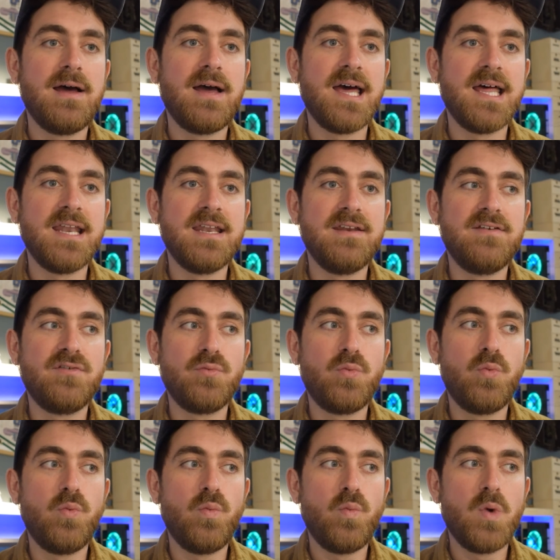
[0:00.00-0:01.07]
and
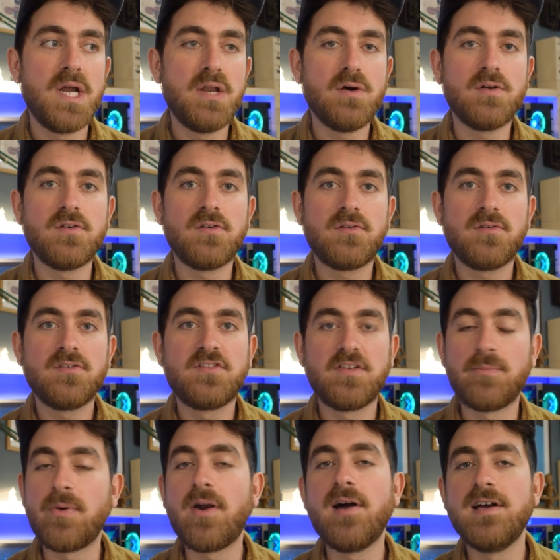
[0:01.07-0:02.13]
we're not
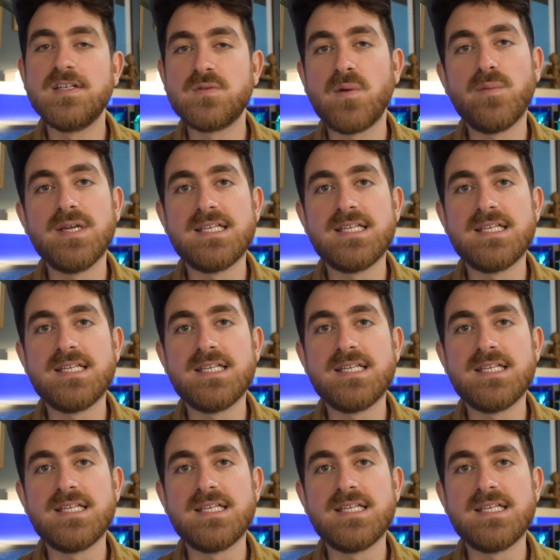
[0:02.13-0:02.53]
surprised when we